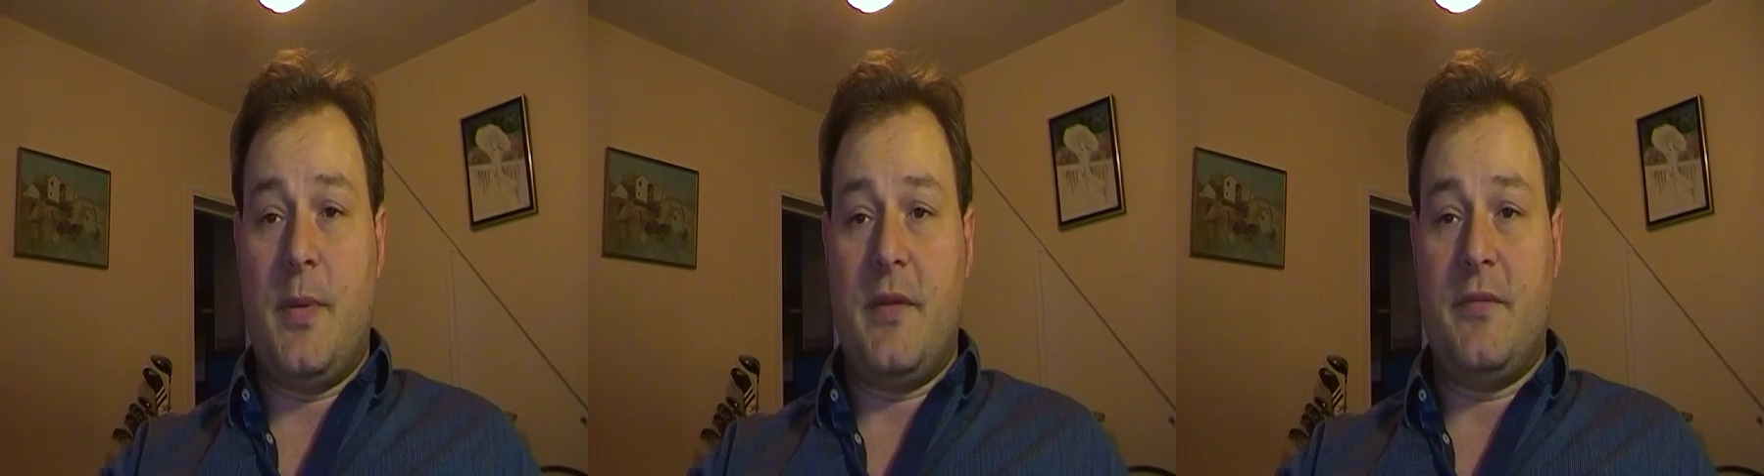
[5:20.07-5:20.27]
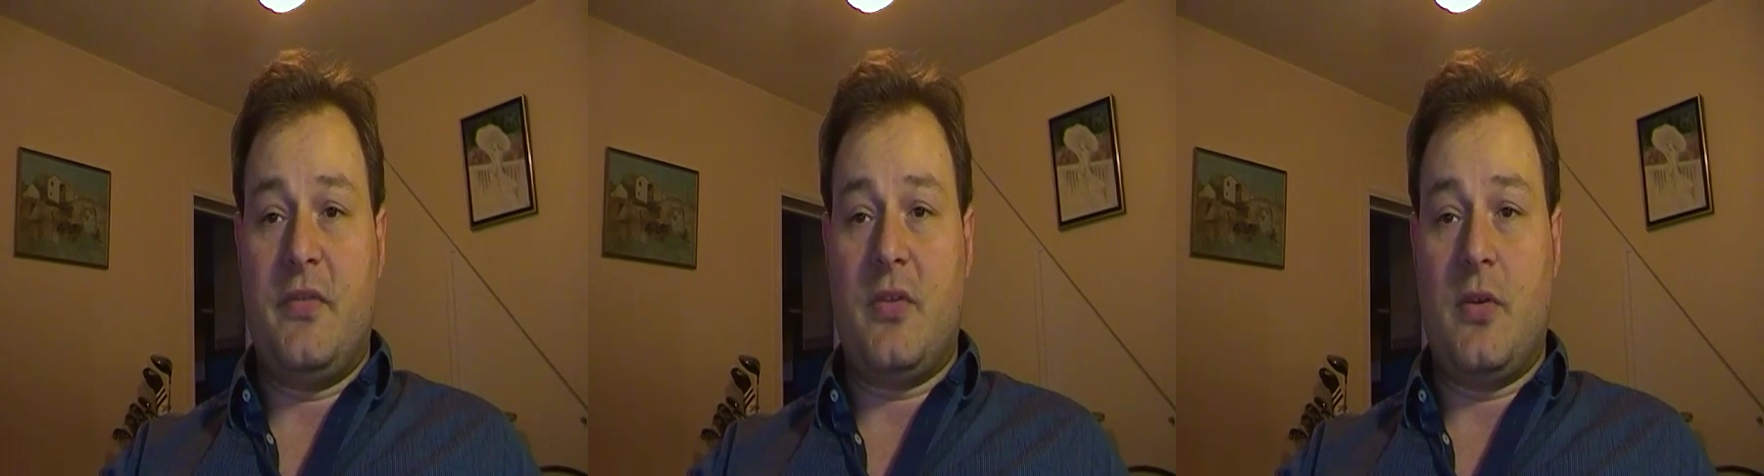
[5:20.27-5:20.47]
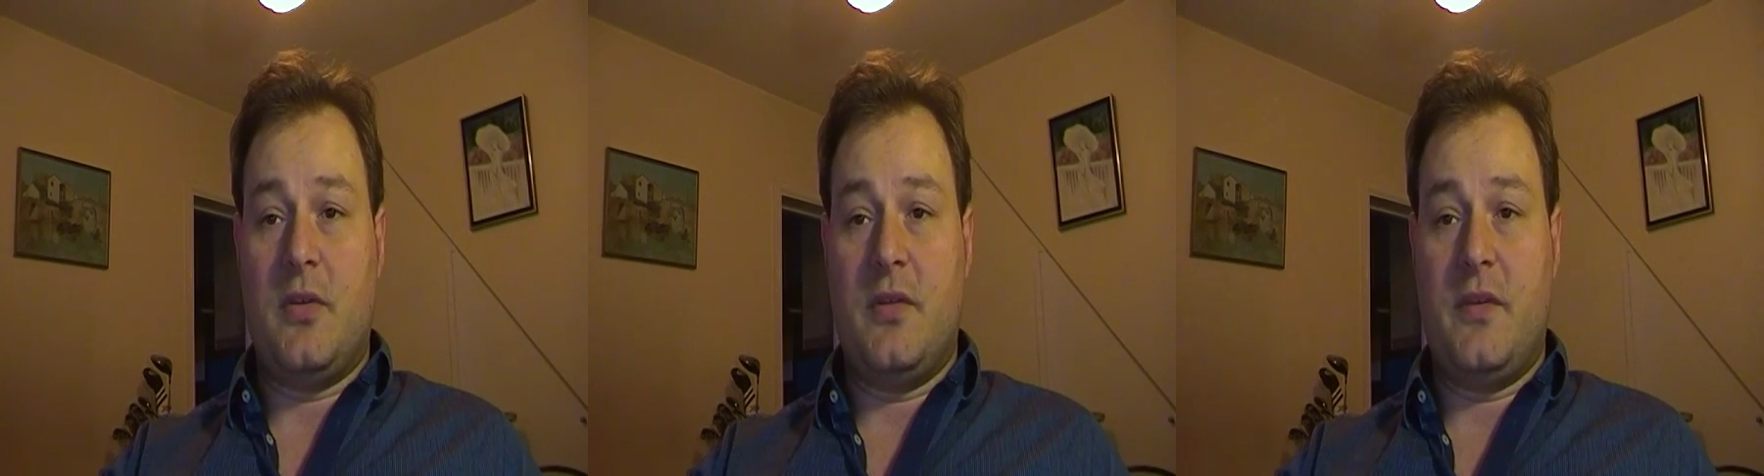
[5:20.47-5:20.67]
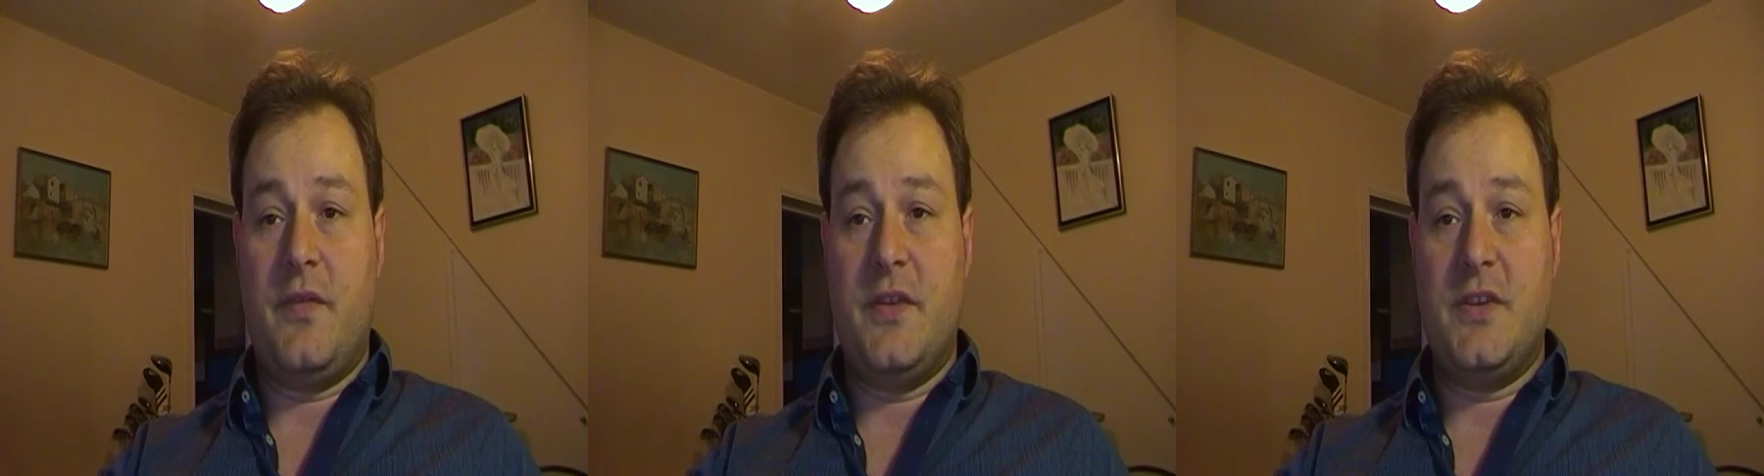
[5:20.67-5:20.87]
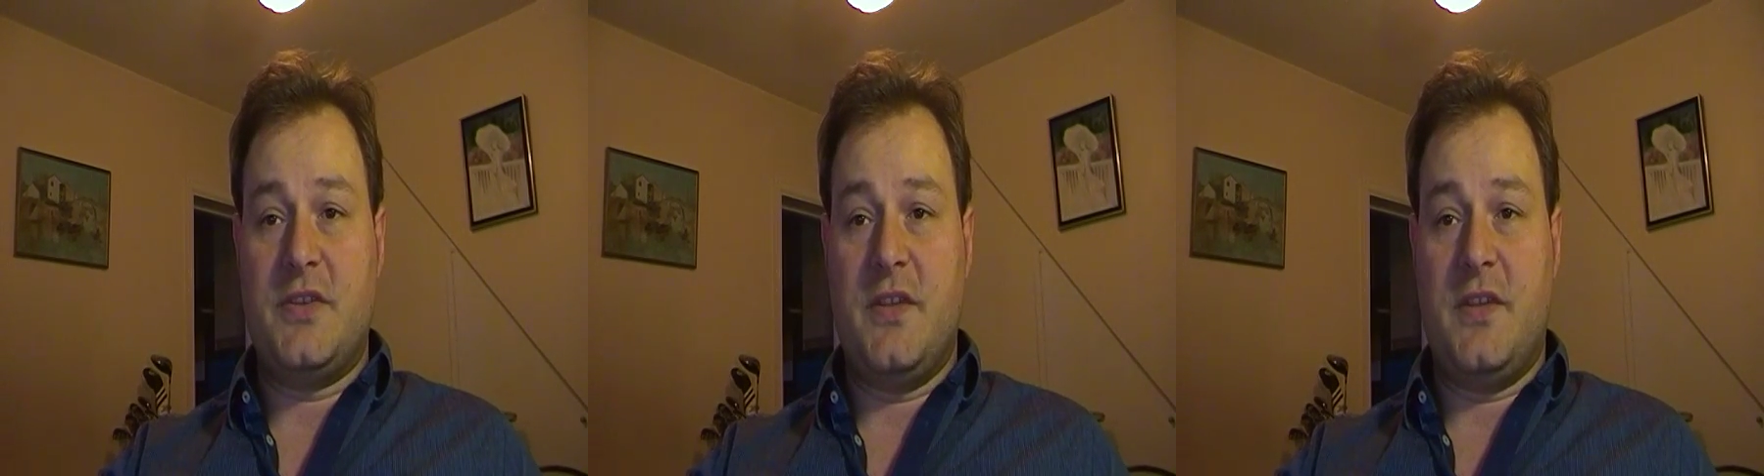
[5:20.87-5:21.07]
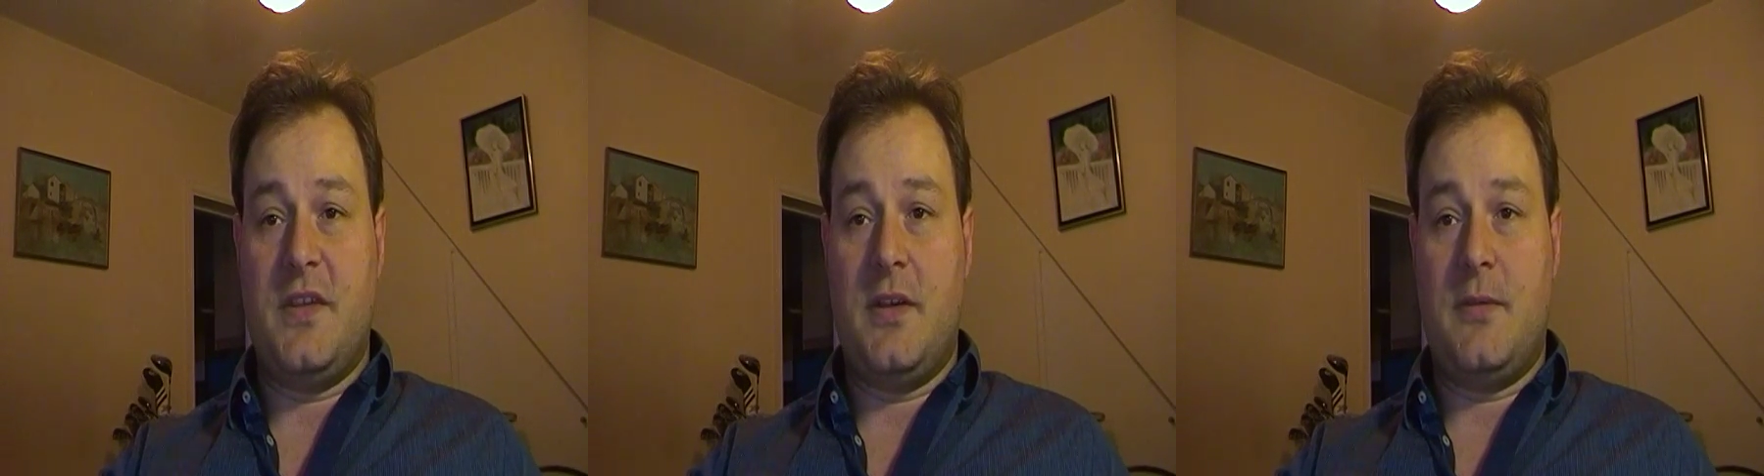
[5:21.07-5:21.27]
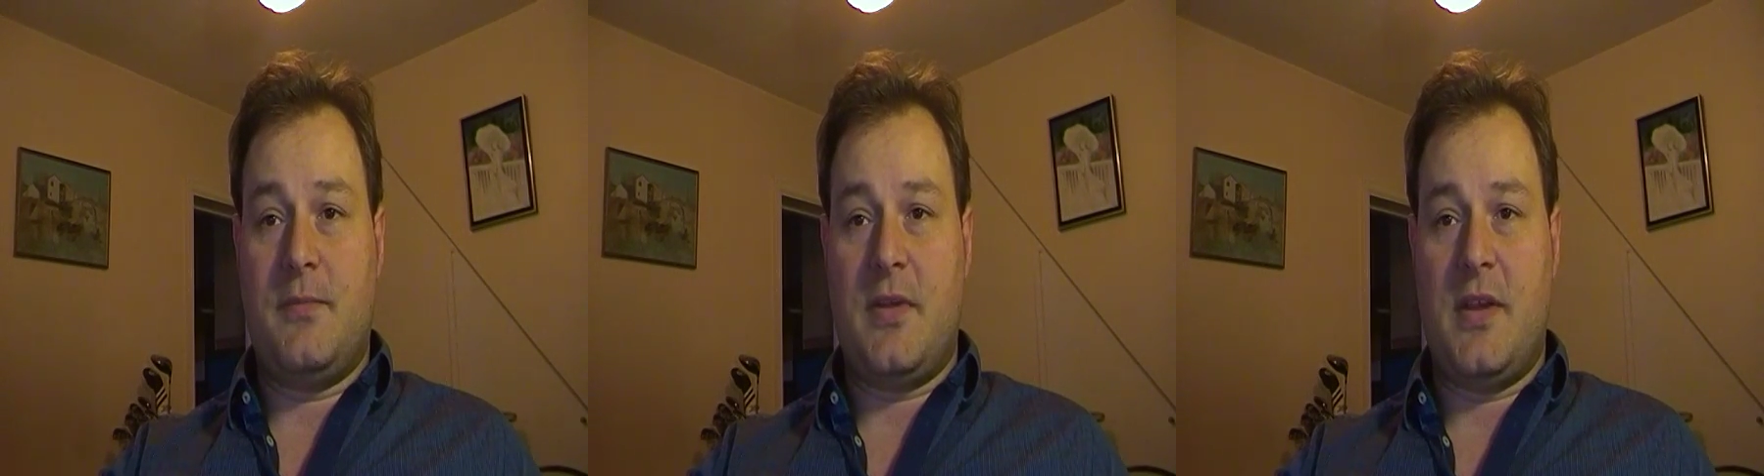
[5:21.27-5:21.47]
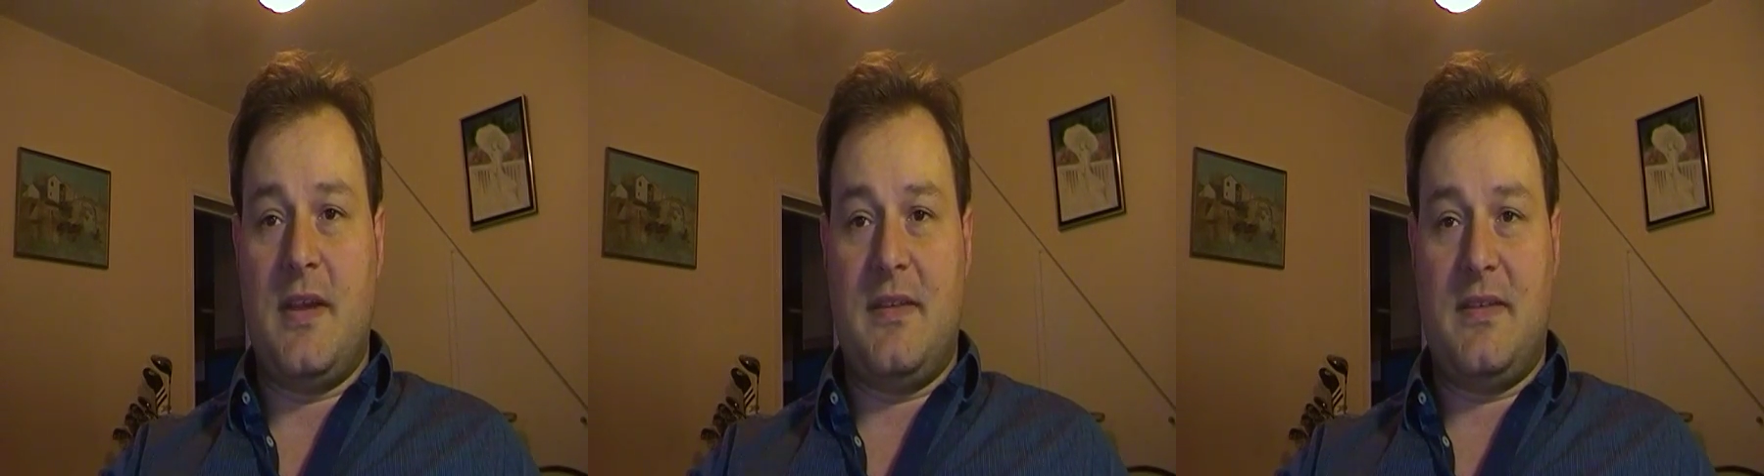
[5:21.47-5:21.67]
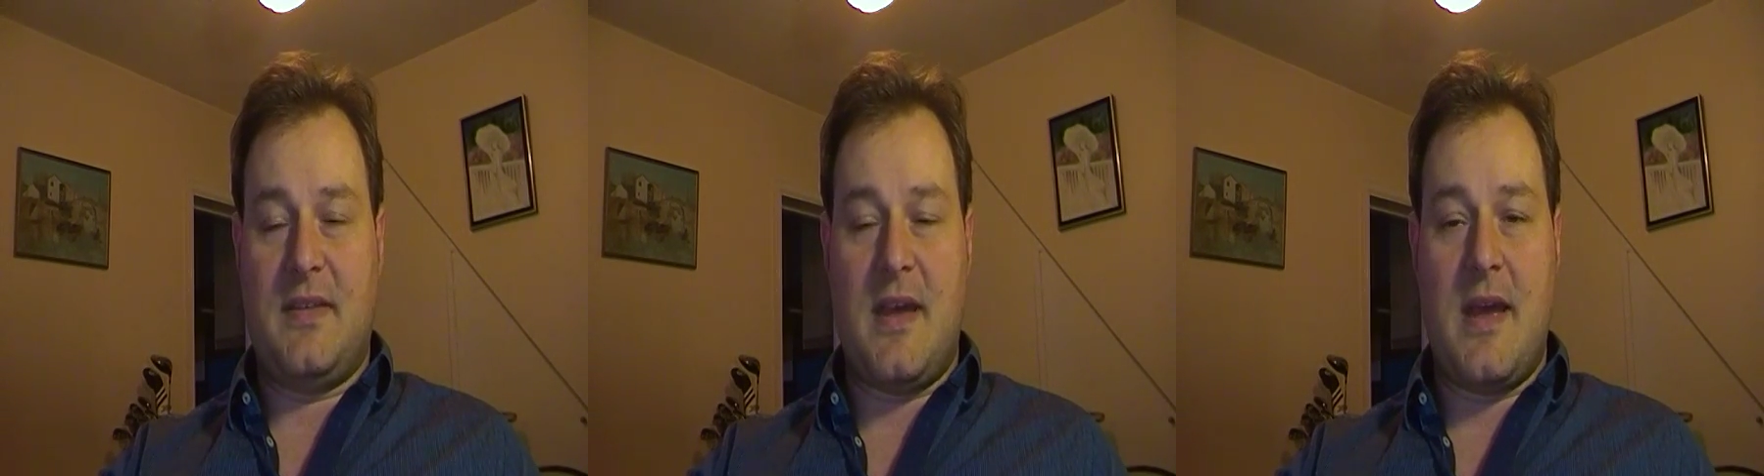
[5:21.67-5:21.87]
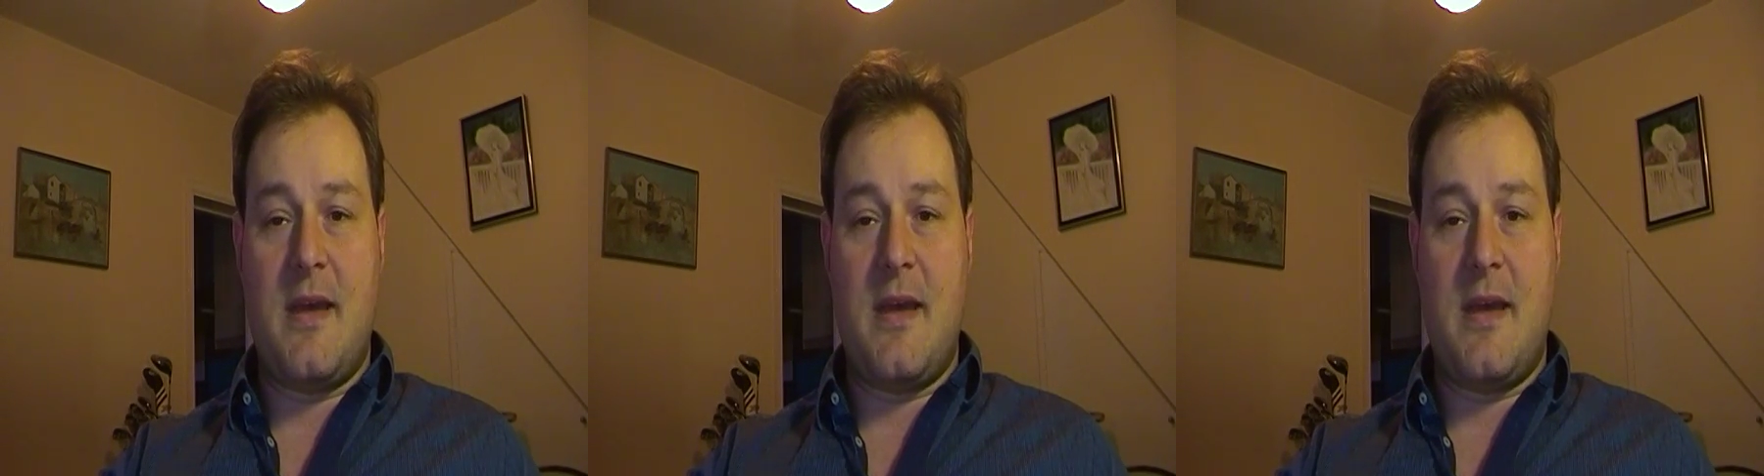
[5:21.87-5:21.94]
above Scotland to finish in third place,